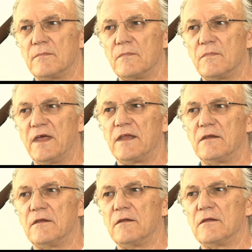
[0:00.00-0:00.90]
that
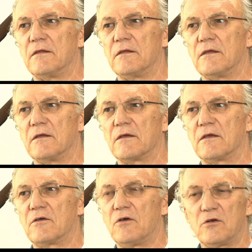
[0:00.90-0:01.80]

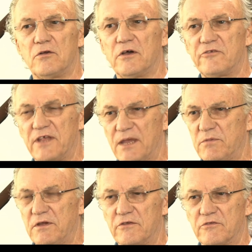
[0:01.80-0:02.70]
cognizing
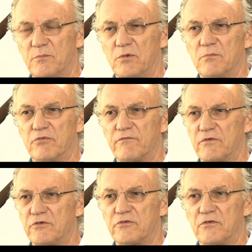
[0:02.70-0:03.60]
emptiness that Bob
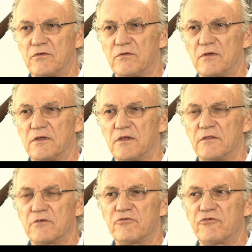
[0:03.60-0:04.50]
refers to.
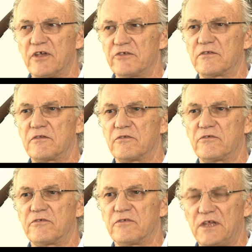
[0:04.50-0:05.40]
There is just
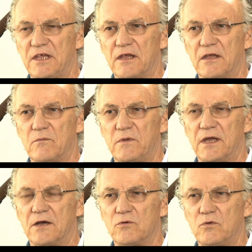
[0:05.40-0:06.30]
seeing. We
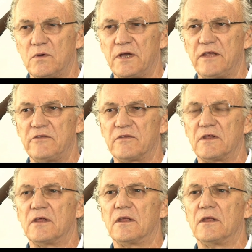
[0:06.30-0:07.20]
are always
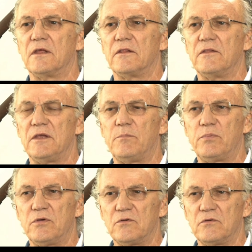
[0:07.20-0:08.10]
the
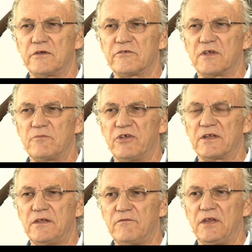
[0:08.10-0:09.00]
pure
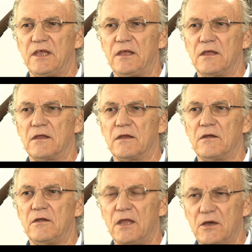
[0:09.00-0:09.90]
subjectivity,
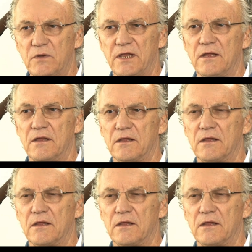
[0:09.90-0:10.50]
knowing